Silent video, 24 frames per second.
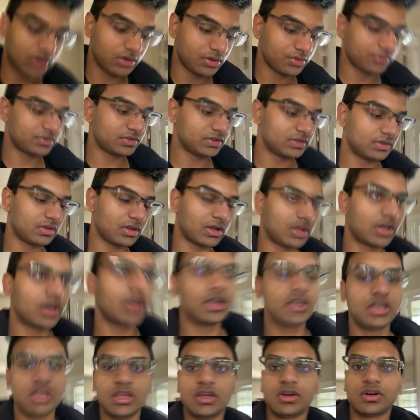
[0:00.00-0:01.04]
don't know if this is a good
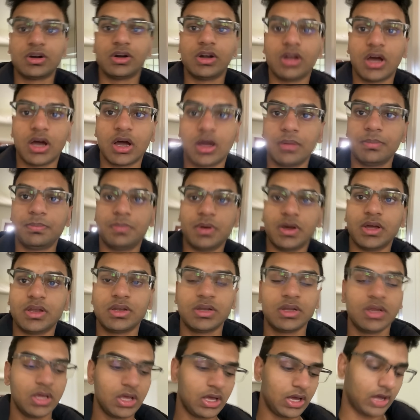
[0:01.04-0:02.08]
idea or not,
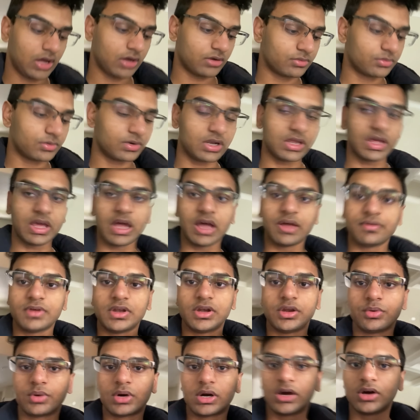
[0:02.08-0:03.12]
but I don't really have
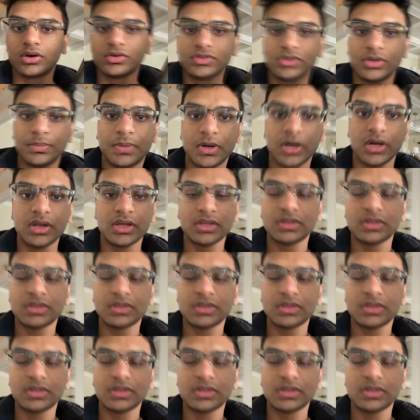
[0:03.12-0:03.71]
anywhere else to put